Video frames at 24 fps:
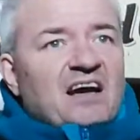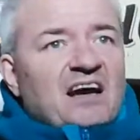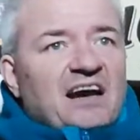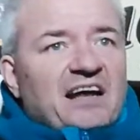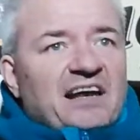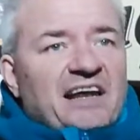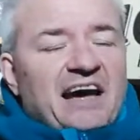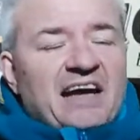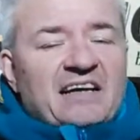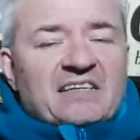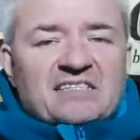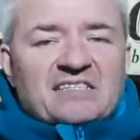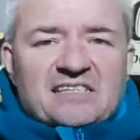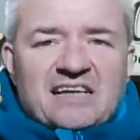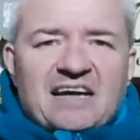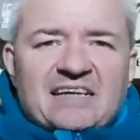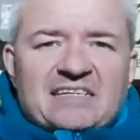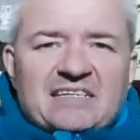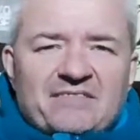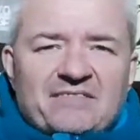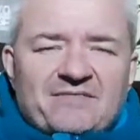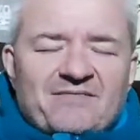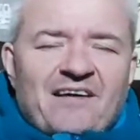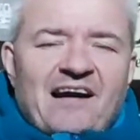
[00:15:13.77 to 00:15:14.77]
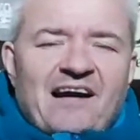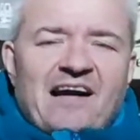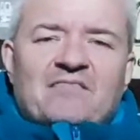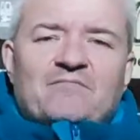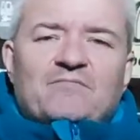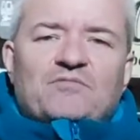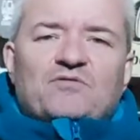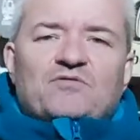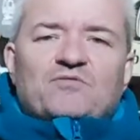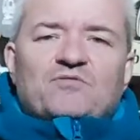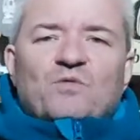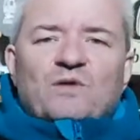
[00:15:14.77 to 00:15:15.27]
an outside
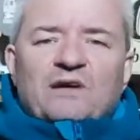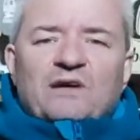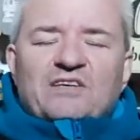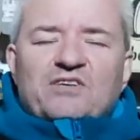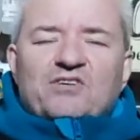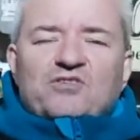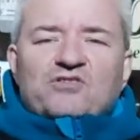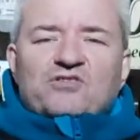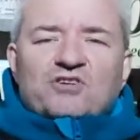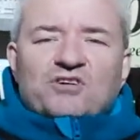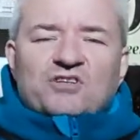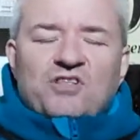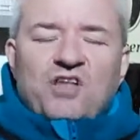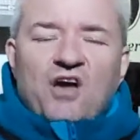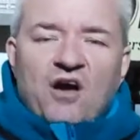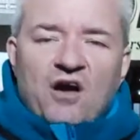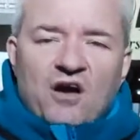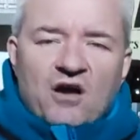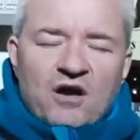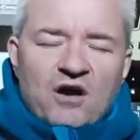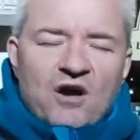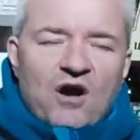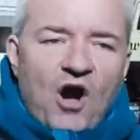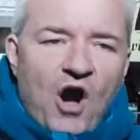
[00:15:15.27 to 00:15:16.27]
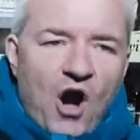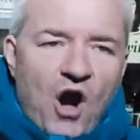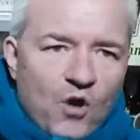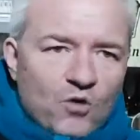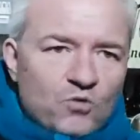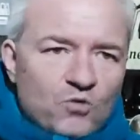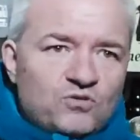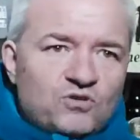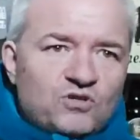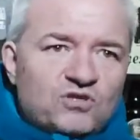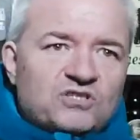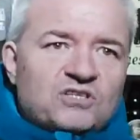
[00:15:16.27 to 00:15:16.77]
environment where you can
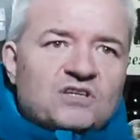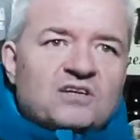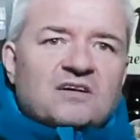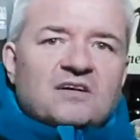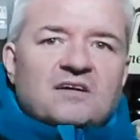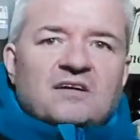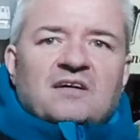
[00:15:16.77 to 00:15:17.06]
host,